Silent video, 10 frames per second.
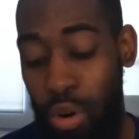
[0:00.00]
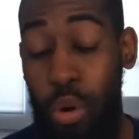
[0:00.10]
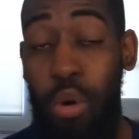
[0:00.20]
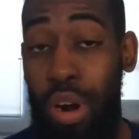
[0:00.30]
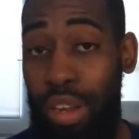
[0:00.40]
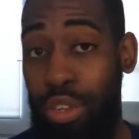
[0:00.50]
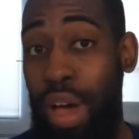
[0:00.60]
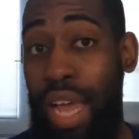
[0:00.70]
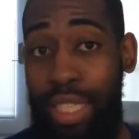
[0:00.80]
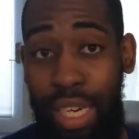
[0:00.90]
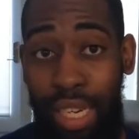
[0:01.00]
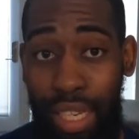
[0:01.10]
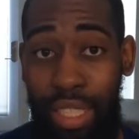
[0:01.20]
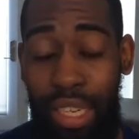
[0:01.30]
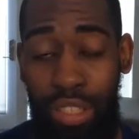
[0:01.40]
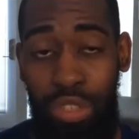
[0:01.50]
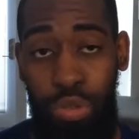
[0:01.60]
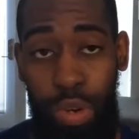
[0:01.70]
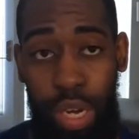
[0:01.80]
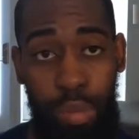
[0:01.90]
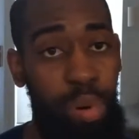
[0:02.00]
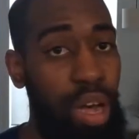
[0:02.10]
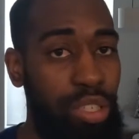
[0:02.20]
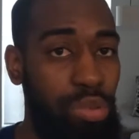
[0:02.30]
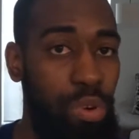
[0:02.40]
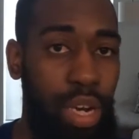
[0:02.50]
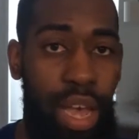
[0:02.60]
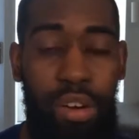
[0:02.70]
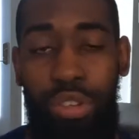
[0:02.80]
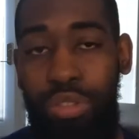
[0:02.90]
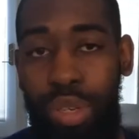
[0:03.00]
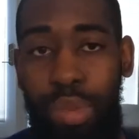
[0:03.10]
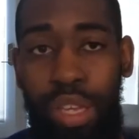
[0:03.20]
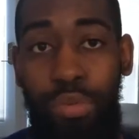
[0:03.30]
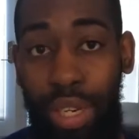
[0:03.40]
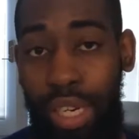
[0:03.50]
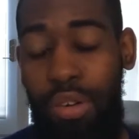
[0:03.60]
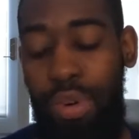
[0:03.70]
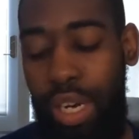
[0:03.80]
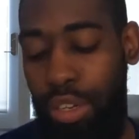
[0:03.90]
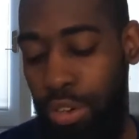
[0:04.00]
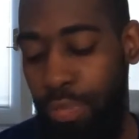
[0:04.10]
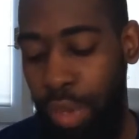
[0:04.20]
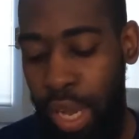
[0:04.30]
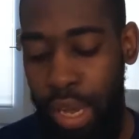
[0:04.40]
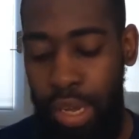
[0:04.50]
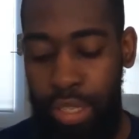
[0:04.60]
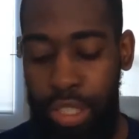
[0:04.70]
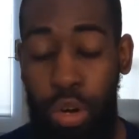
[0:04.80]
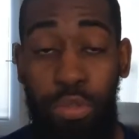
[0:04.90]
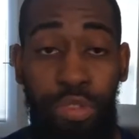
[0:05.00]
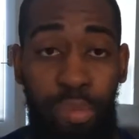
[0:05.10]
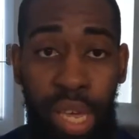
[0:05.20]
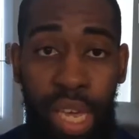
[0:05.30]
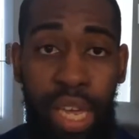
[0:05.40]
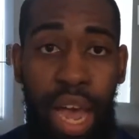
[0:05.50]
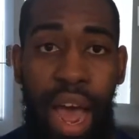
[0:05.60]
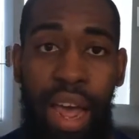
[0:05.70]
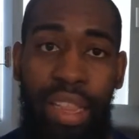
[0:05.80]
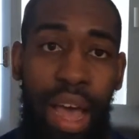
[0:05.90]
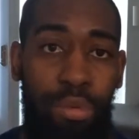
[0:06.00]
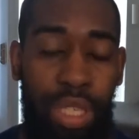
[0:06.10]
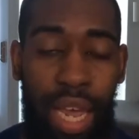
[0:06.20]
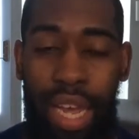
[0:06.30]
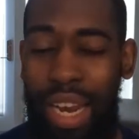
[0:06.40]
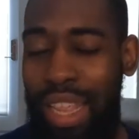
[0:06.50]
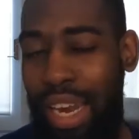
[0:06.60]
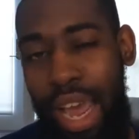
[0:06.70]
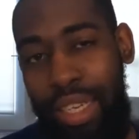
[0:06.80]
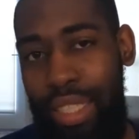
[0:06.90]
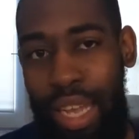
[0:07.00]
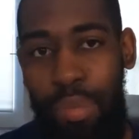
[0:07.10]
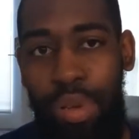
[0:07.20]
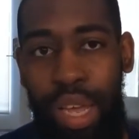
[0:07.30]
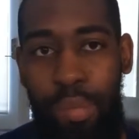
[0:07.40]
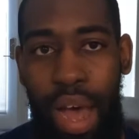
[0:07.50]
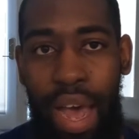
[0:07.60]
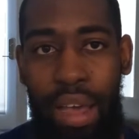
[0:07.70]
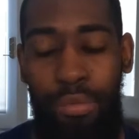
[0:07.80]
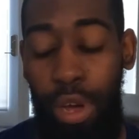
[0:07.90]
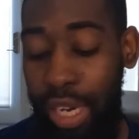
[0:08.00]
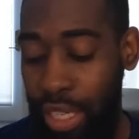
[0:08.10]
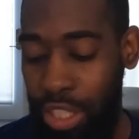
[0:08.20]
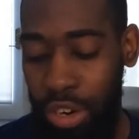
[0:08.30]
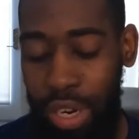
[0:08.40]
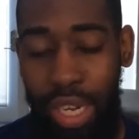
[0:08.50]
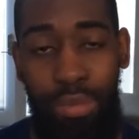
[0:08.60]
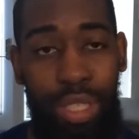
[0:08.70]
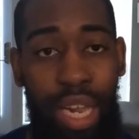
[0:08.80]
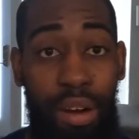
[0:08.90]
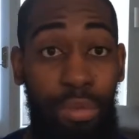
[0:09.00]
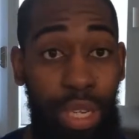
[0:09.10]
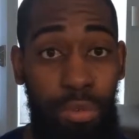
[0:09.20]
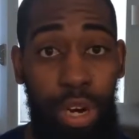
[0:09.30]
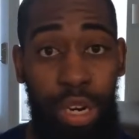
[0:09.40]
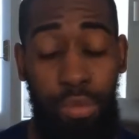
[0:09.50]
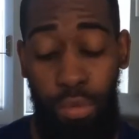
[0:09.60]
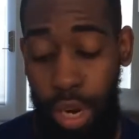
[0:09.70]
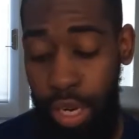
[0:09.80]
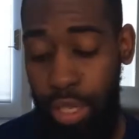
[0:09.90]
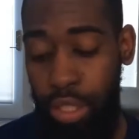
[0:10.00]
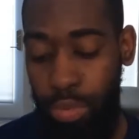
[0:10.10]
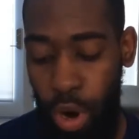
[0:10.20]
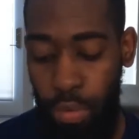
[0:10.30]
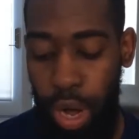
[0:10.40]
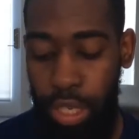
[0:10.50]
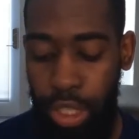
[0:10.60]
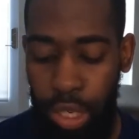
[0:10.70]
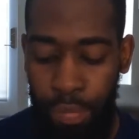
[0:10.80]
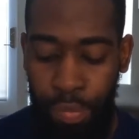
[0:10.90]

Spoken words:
Or you accidentally touch the screen and pause your workout or do something you really don't want to do. So for me, that was kind of the next step in my running journey, was that I really wanted a running smartwatch.